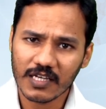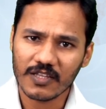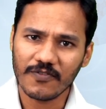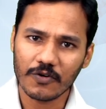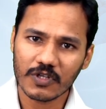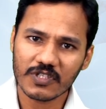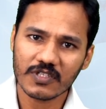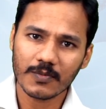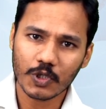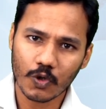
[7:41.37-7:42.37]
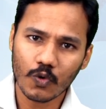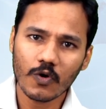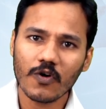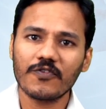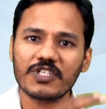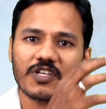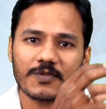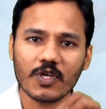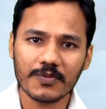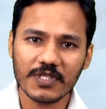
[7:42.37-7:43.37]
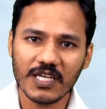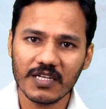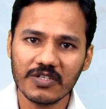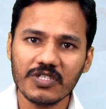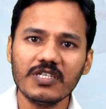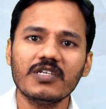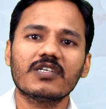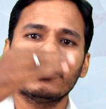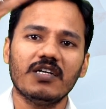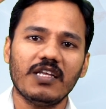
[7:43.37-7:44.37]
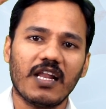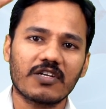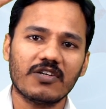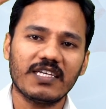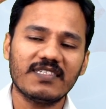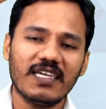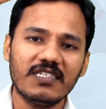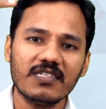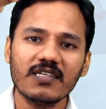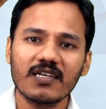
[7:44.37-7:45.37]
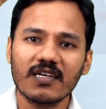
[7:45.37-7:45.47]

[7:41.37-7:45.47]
the photosystem 2 first absorbs the energy and electron excited,